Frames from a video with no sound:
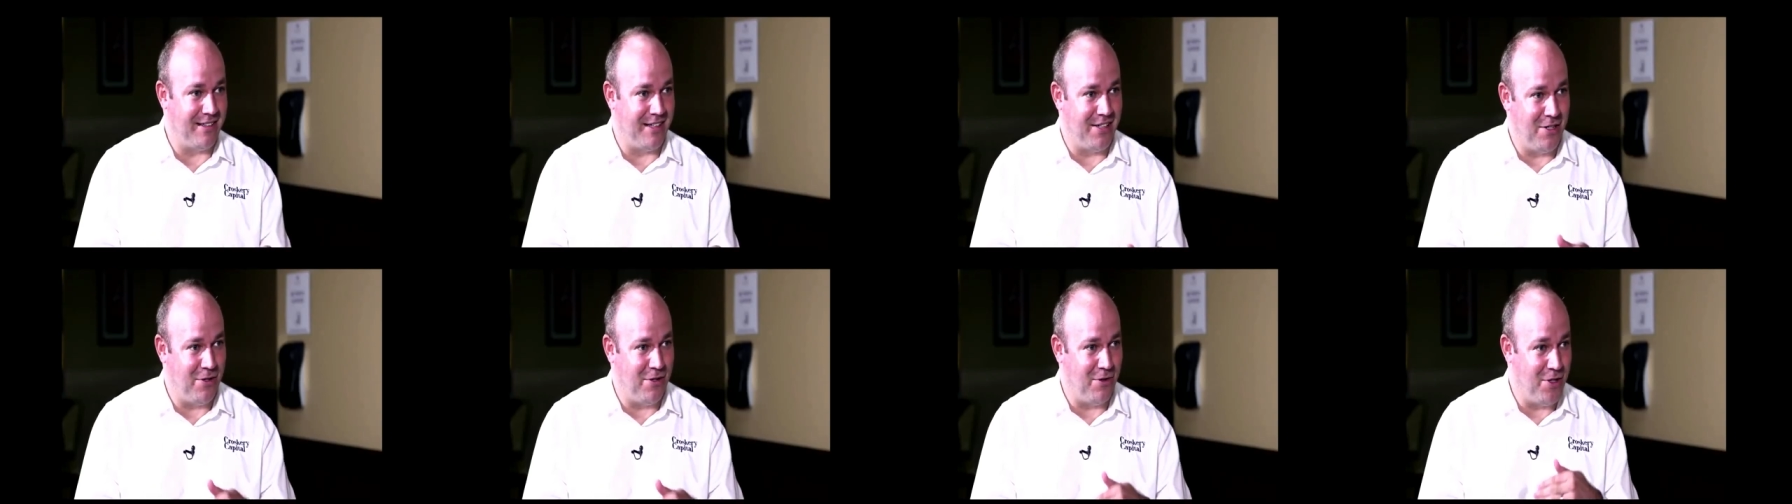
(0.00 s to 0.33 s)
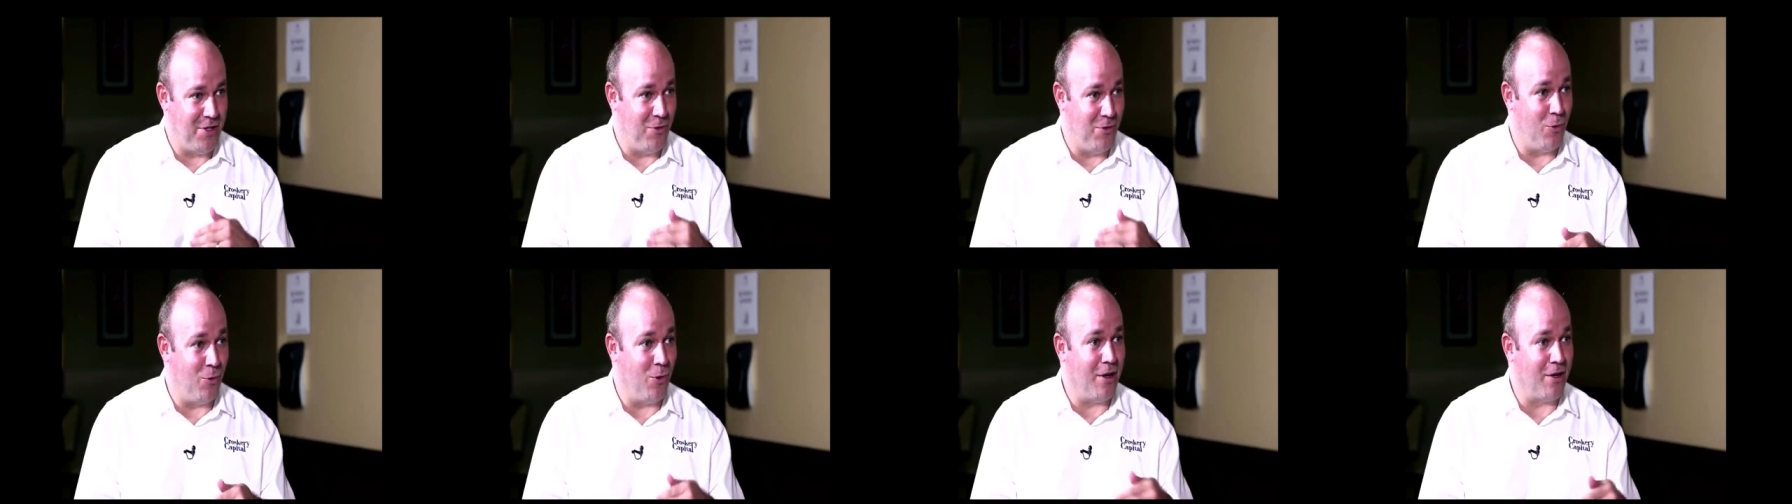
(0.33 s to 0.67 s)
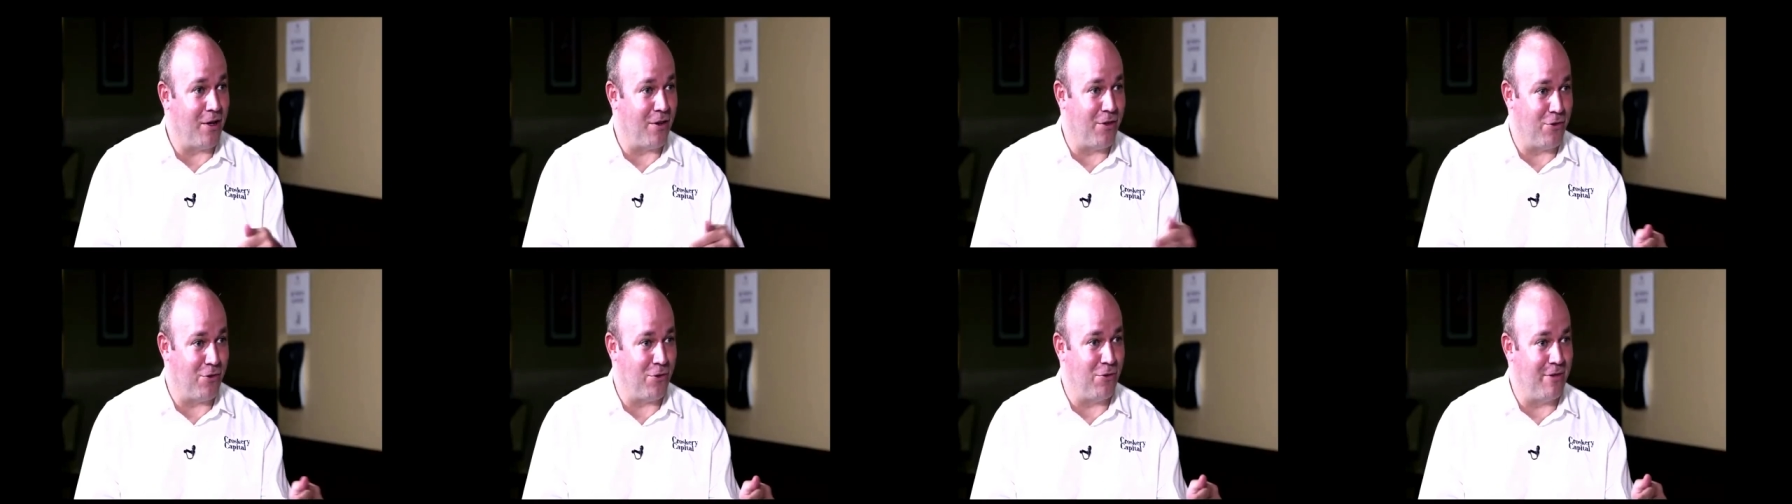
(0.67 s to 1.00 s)
and you
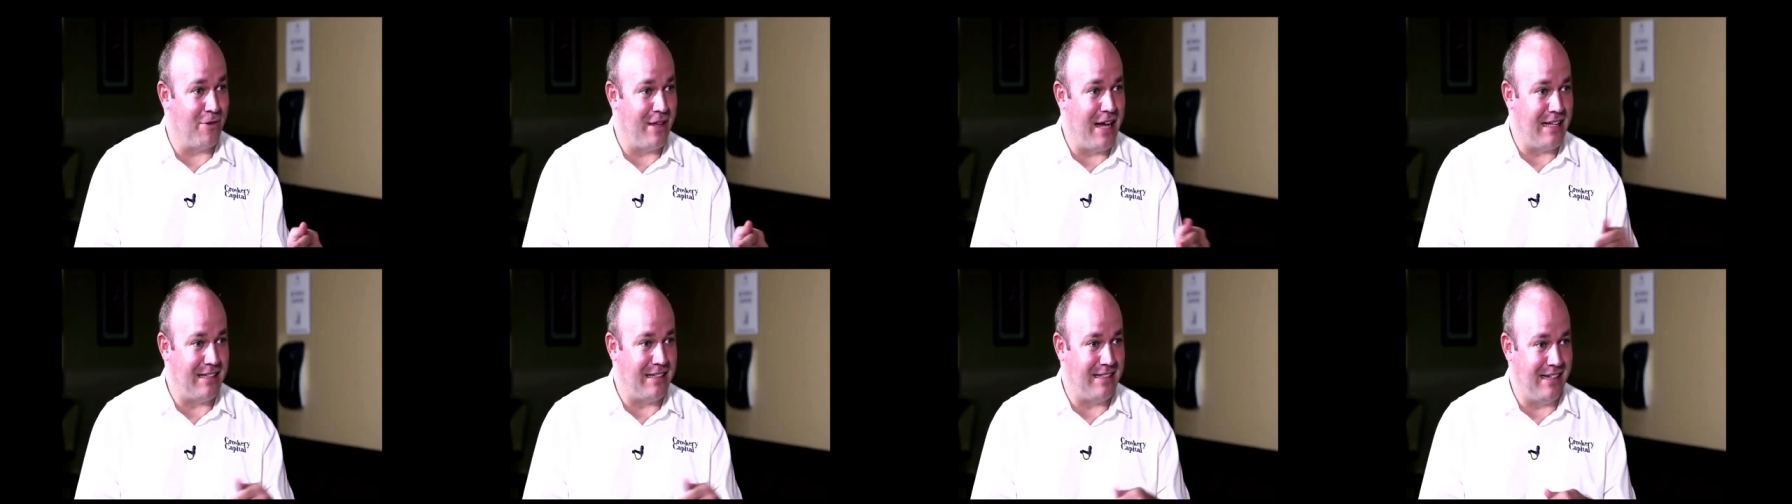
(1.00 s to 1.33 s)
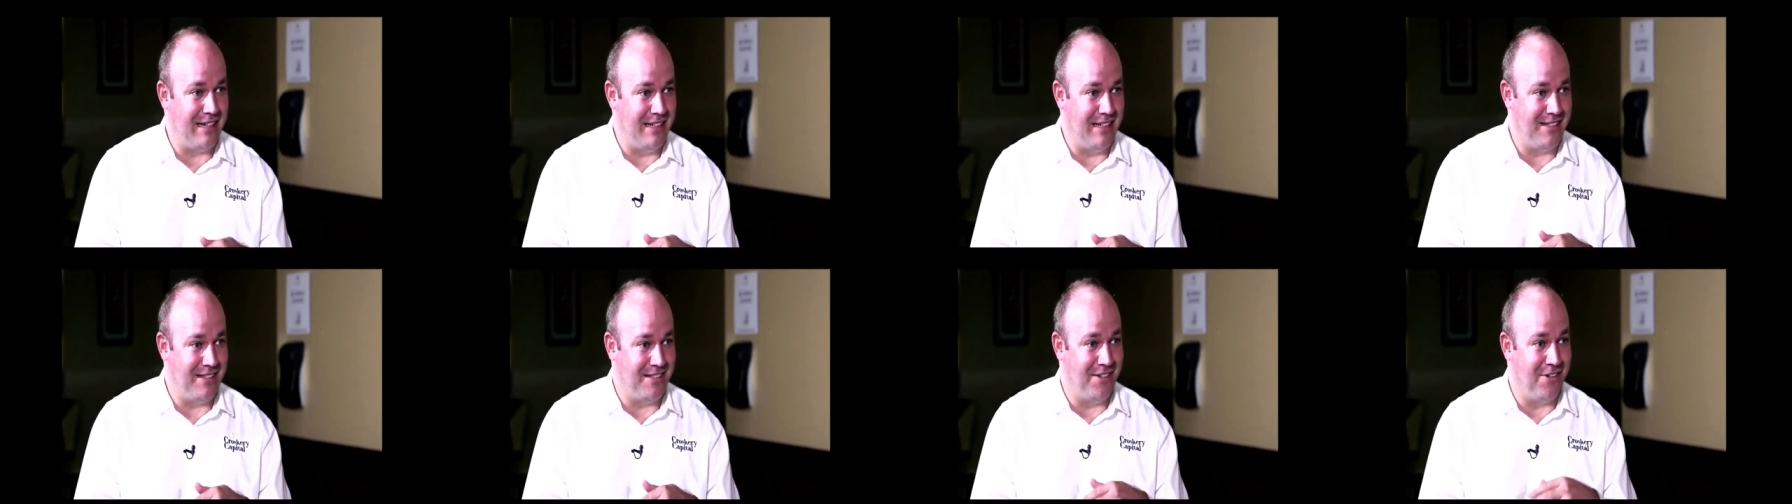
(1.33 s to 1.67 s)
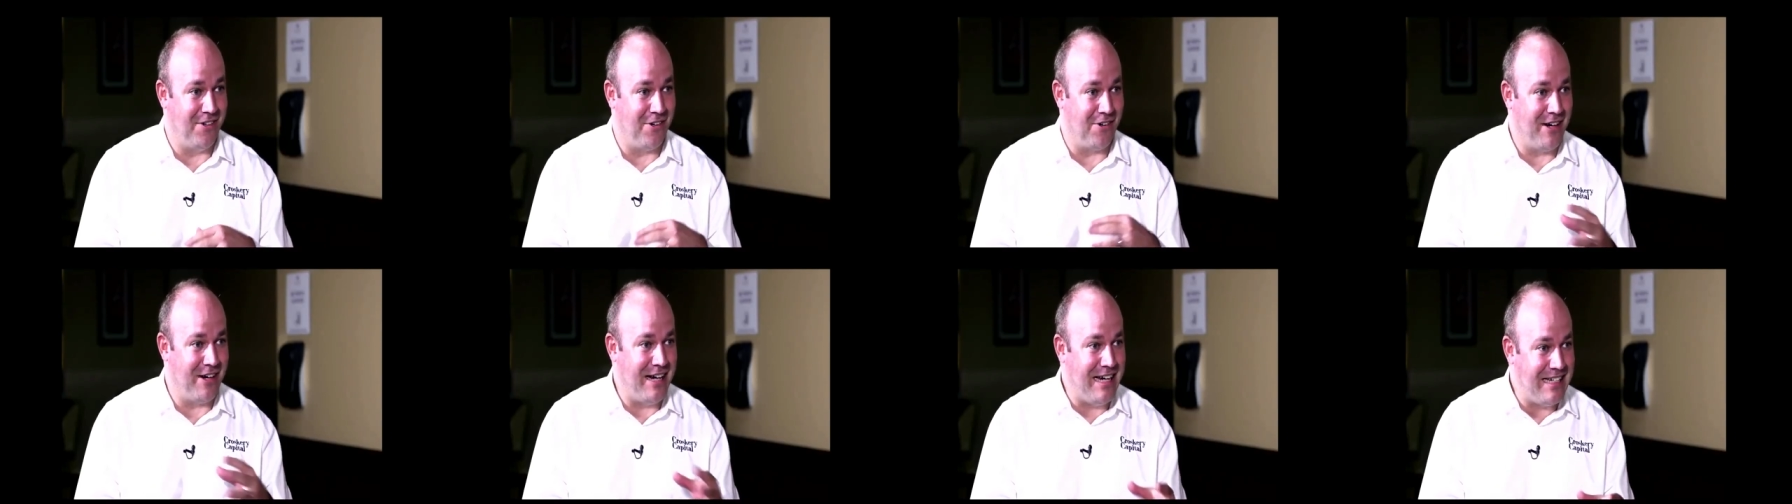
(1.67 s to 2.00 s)
work through that, and it's
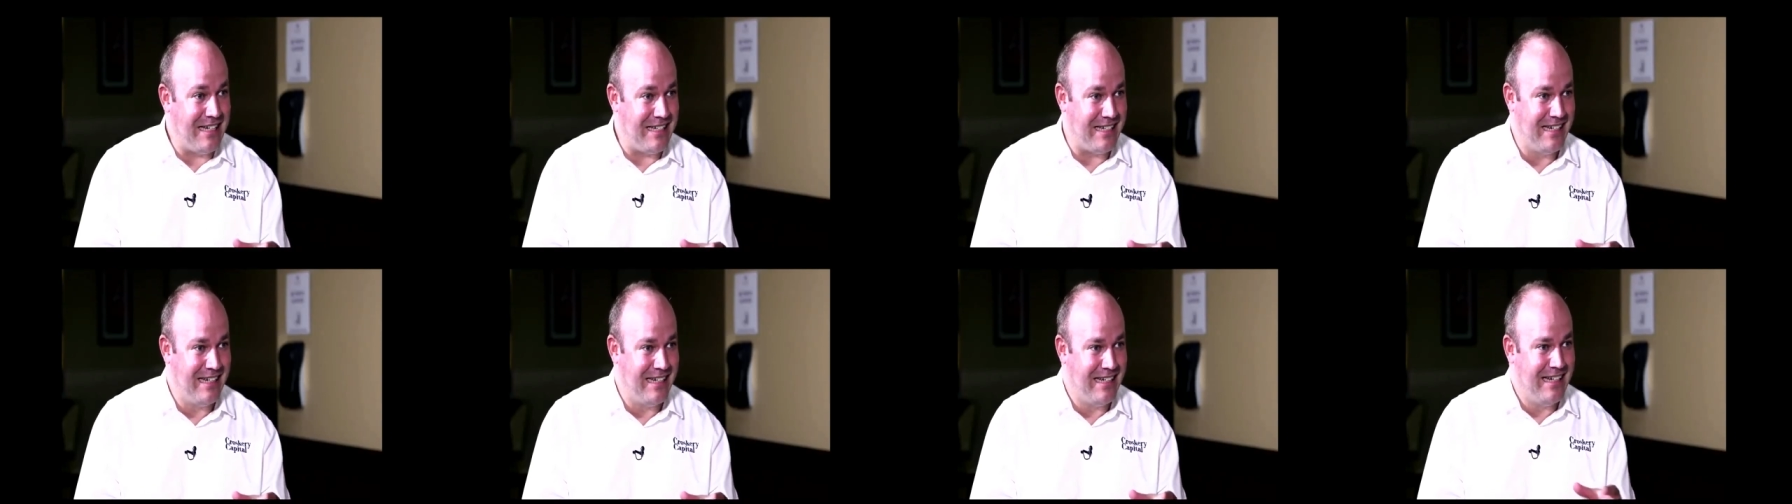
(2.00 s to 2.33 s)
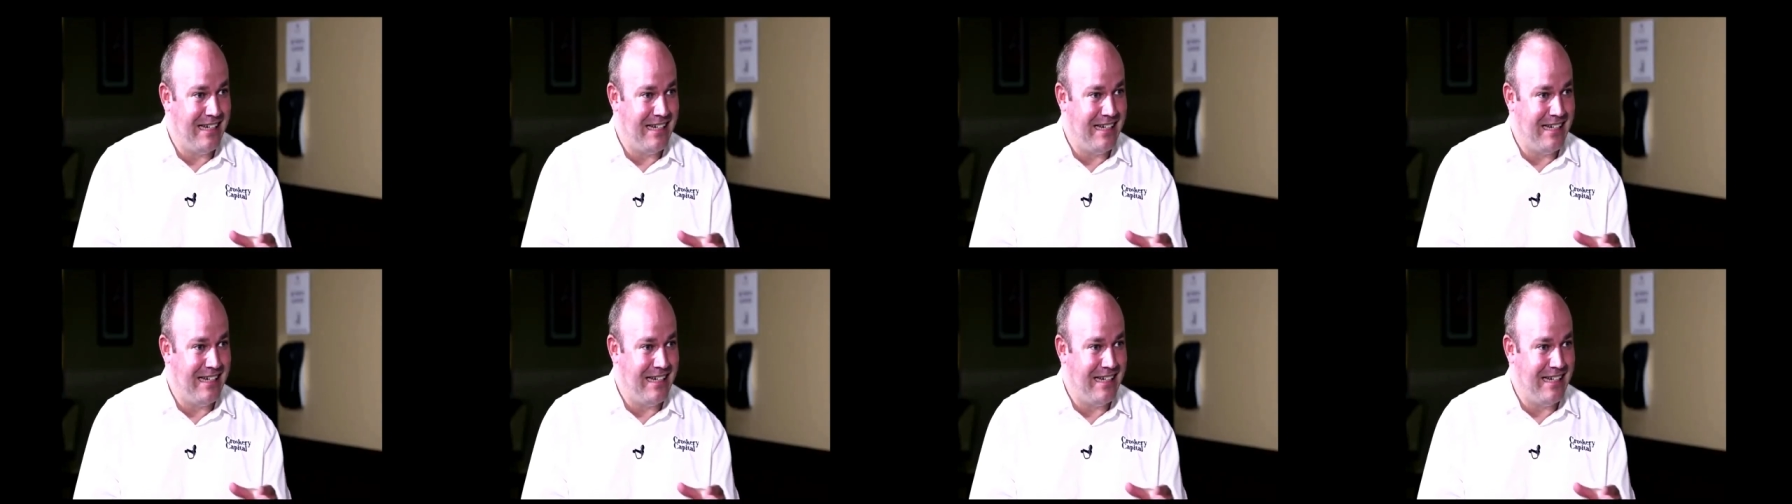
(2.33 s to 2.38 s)
great.